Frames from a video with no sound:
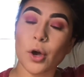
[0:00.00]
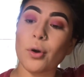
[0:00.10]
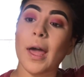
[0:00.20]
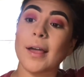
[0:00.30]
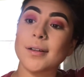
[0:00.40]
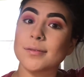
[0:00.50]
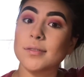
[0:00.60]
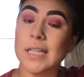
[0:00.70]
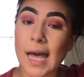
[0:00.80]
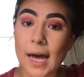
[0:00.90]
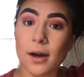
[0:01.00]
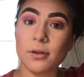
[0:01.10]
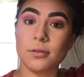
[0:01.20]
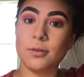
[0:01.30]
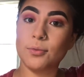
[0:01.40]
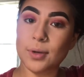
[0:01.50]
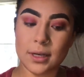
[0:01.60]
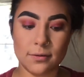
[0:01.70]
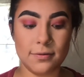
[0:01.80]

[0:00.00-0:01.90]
Okay, now we can